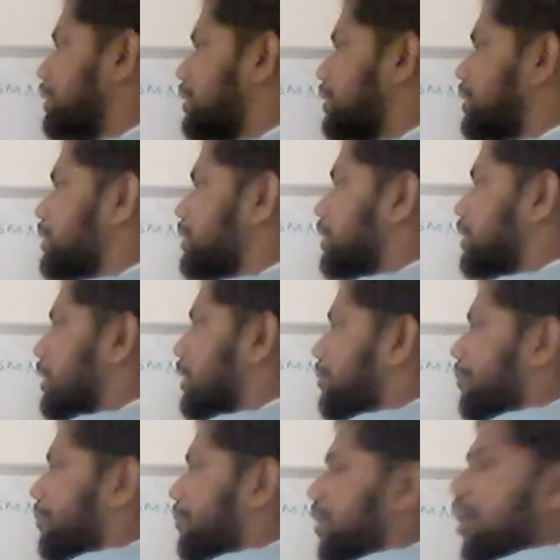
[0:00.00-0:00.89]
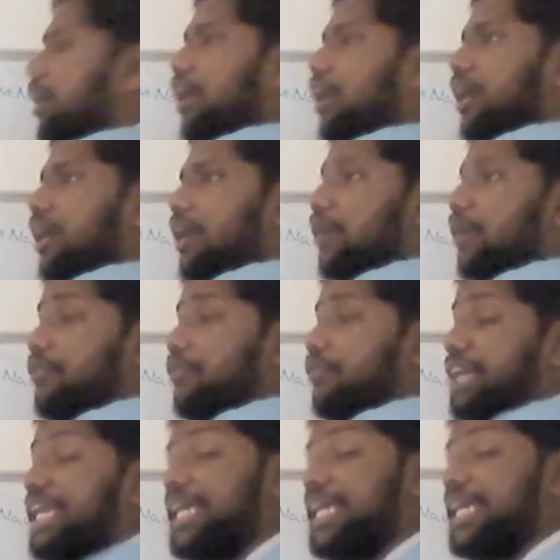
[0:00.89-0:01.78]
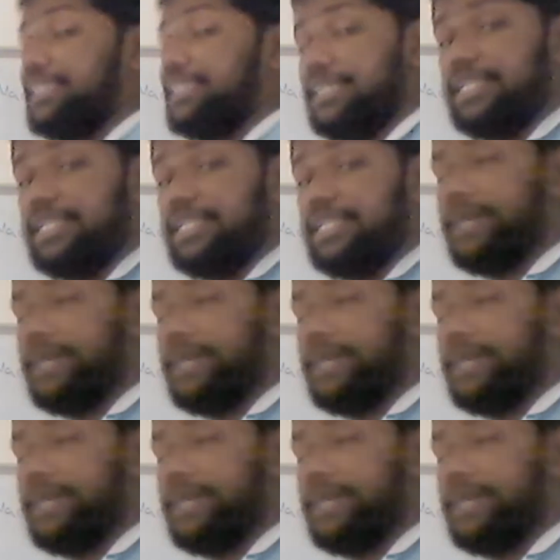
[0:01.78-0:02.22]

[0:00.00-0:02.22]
this is a weak acid